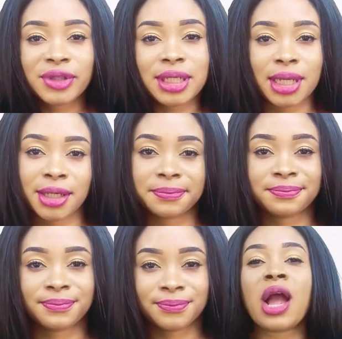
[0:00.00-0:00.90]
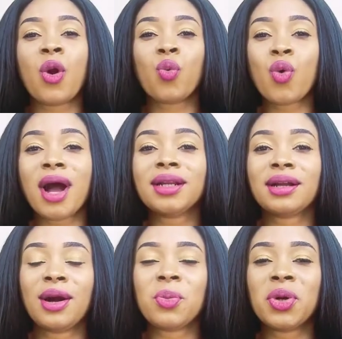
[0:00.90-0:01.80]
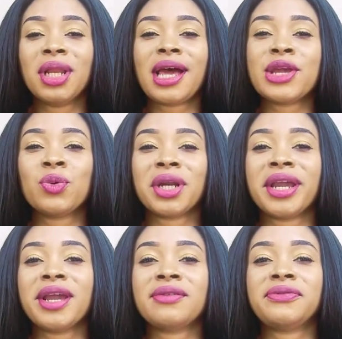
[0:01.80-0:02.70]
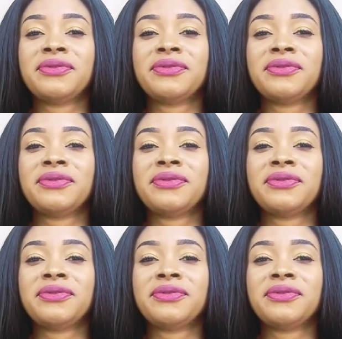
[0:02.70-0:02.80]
the day. One common lie you would hear